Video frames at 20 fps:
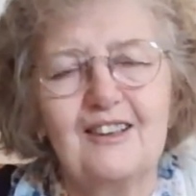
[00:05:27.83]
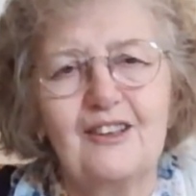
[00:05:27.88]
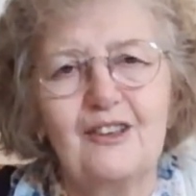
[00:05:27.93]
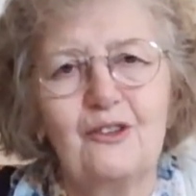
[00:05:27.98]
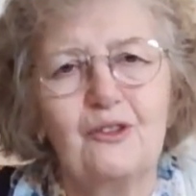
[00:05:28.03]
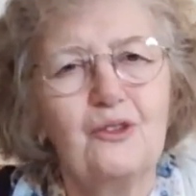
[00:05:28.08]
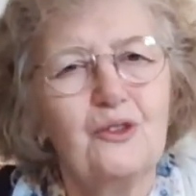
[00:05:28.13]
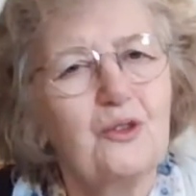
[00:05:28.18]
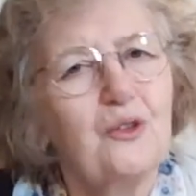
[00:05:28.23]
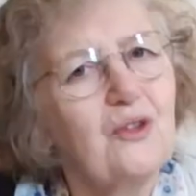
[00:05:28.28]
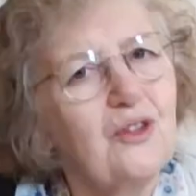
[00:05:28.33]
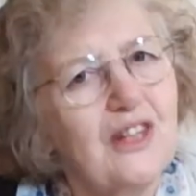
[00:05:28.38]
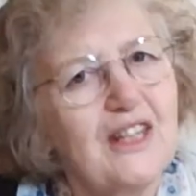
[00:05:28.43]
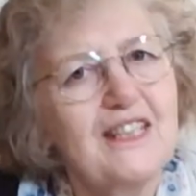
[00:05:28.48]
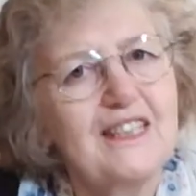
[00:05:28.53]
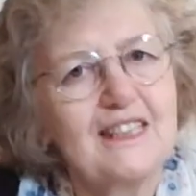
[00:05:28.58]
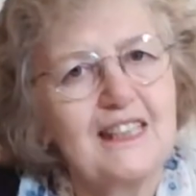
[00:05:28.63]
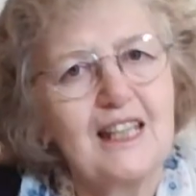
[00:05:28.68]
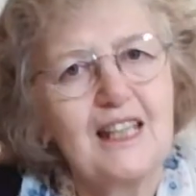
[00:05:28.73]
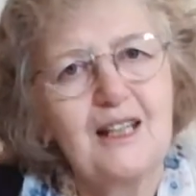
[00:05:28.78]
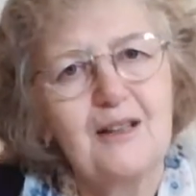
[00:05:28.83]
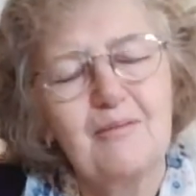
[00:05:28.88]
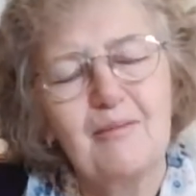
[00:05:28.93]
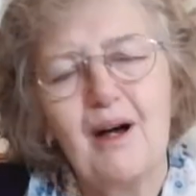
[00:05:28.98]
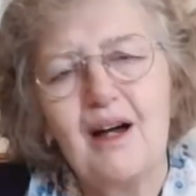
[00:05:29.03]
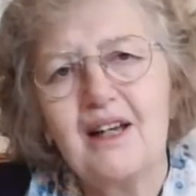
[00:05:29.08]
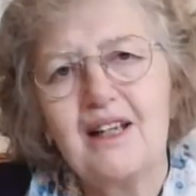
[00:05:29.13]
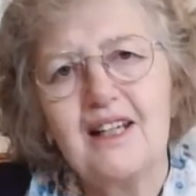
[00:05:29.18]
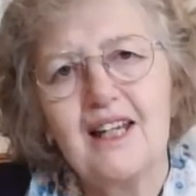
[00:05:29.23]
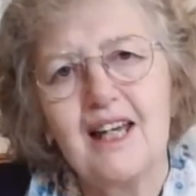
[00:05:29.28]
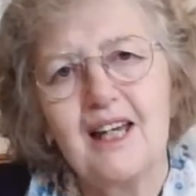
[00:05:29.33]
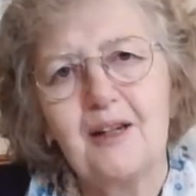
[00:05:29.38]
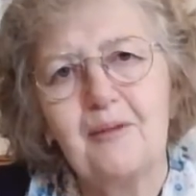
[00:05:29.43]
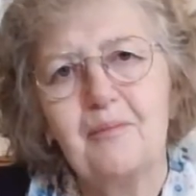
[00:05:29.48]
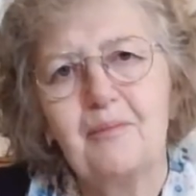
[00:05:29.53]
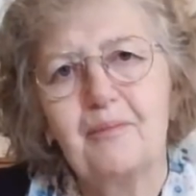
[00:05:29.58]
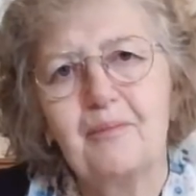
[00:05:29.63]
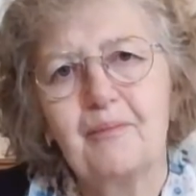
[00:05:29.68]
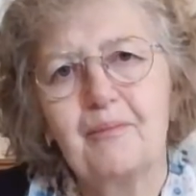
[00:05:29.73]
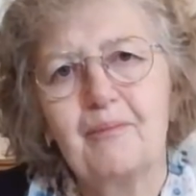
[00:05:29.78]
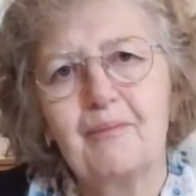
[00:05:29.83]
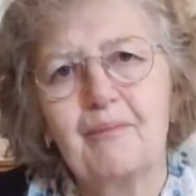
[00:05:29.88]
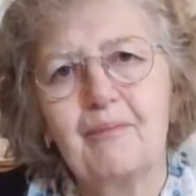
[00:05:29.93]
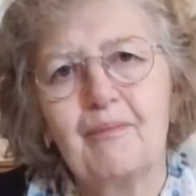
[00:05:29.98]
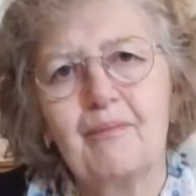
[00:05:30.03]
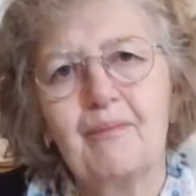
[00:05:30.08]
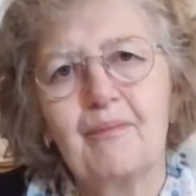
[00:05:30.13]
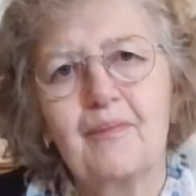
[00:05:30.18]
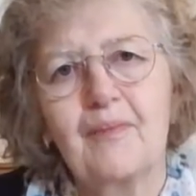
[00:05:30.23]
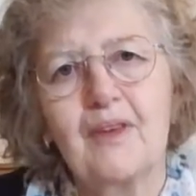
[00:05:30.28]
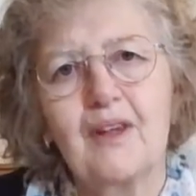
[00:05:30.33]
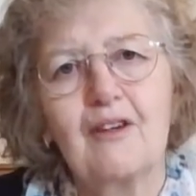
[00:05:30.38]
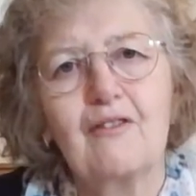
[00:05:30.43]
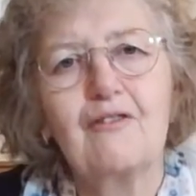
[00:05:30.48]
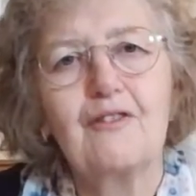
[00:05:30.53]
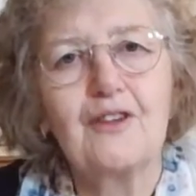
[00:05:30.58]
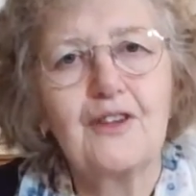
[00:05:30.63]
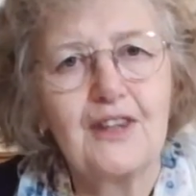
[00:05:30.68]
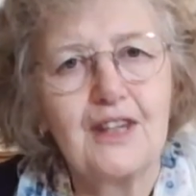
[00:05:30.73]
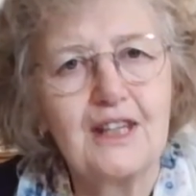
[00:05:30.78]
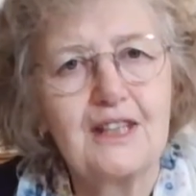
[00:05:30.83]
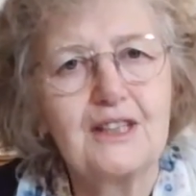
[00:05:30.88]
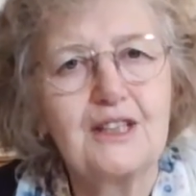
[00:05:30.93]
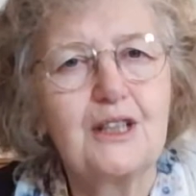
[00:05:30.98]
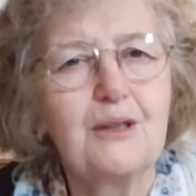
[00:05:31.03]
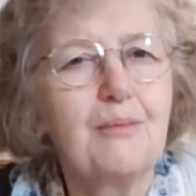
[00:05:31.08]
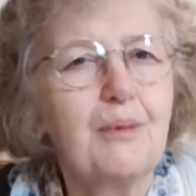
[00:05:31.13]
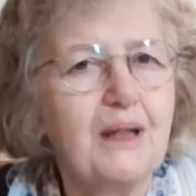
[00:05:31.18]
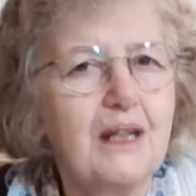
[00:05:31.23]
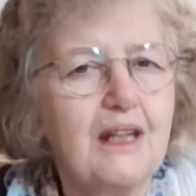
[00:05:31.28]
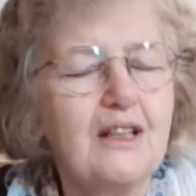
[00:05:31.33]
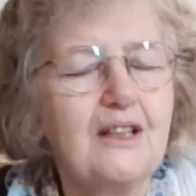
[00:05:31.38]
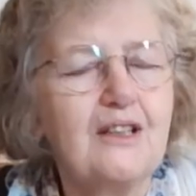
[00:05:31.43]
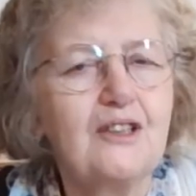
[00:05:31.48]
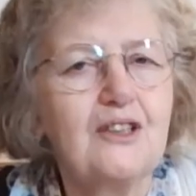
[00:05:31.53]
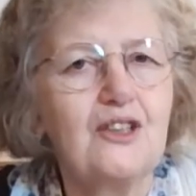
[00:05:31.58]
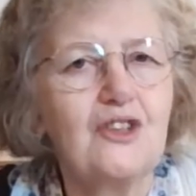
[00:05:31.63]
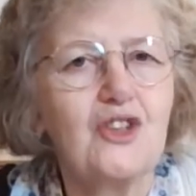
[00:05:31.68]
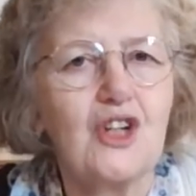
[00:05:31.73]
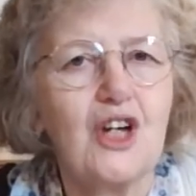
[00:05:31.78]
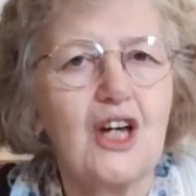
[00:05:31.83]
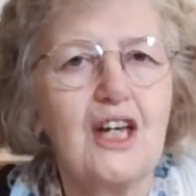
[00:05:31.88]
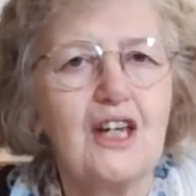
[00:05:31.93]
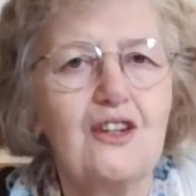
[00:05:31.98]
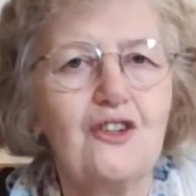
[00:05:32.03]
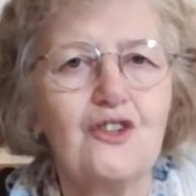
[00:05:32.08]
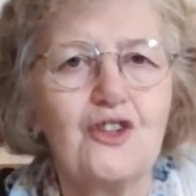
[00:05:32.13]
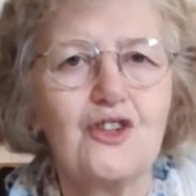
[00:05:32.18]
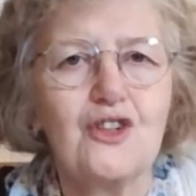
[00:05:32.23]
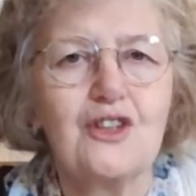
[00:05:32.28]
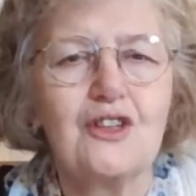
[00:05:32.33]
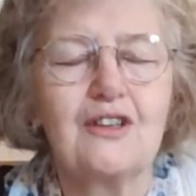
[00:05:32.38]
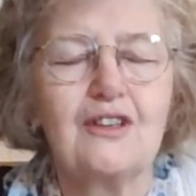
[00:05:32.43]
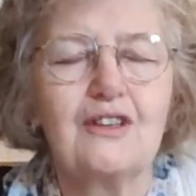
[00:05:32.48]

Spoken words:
Don't do this in my name, for things to begin to change.